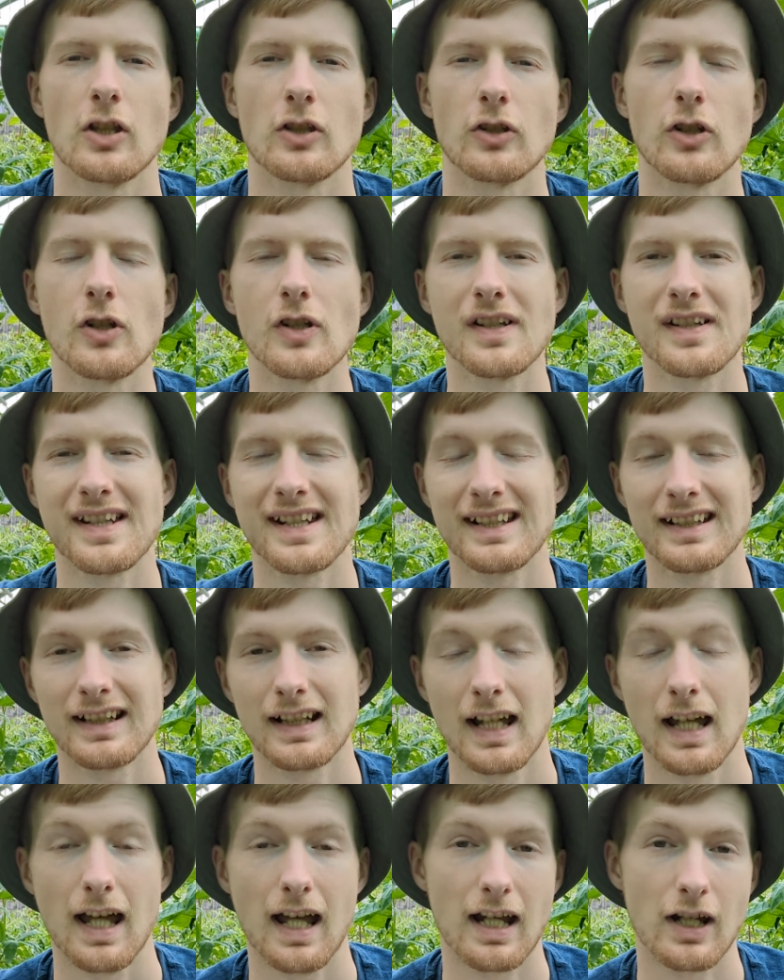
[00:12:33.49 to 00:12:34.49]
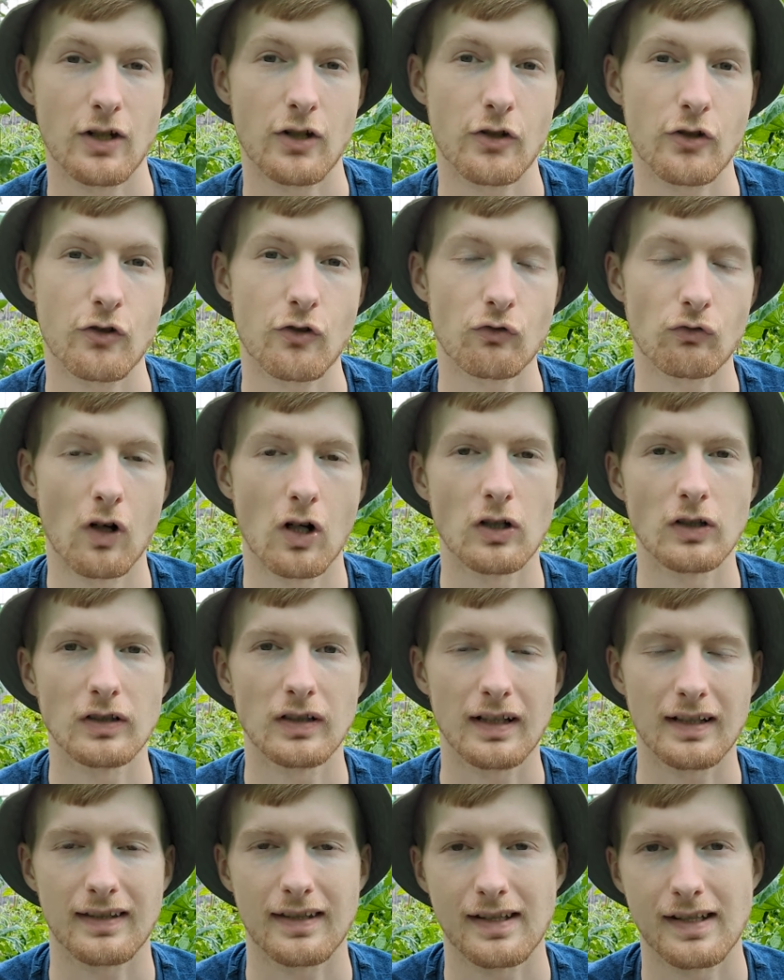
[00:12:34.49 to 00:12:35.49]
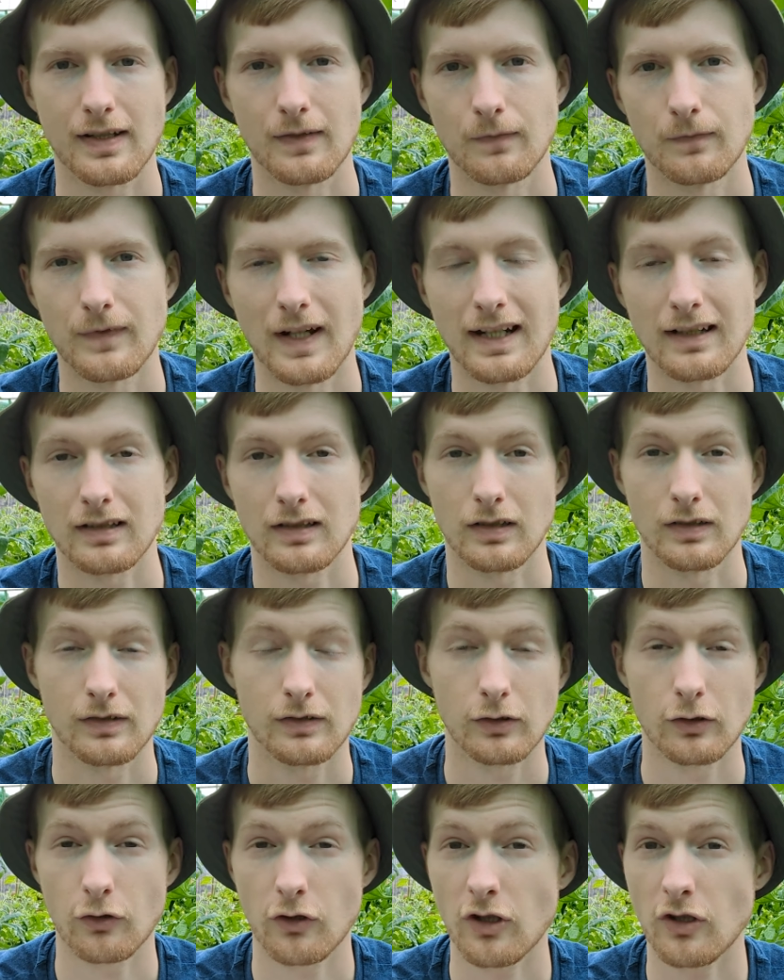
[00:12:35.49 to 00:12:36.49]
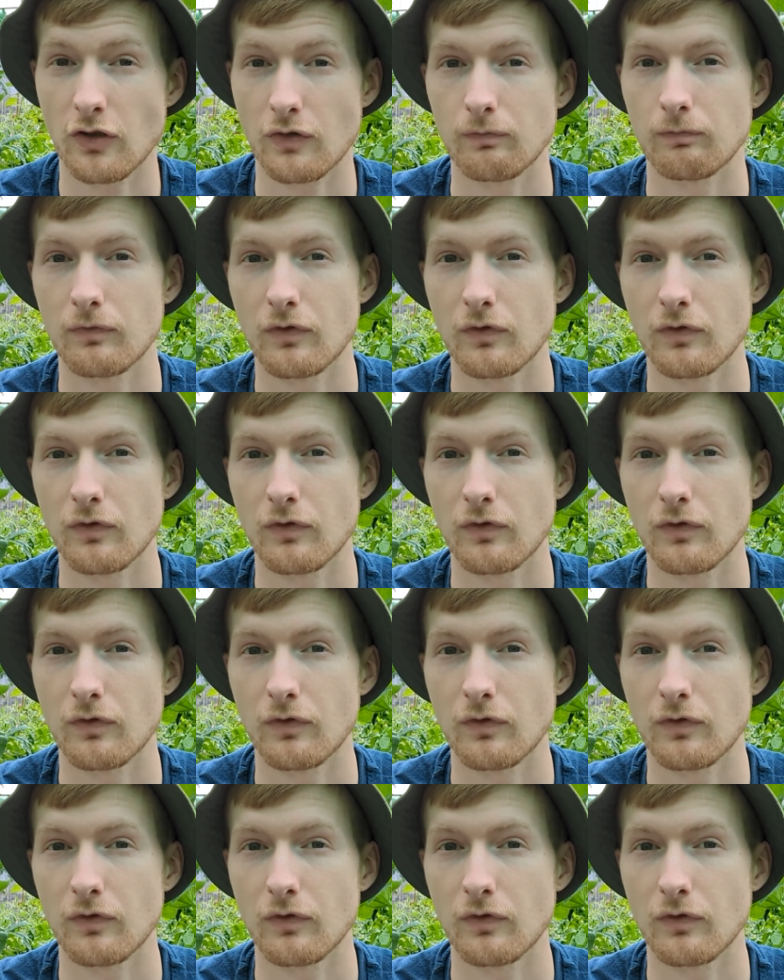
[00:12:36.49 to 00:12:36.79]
Using a strong disinfectant such as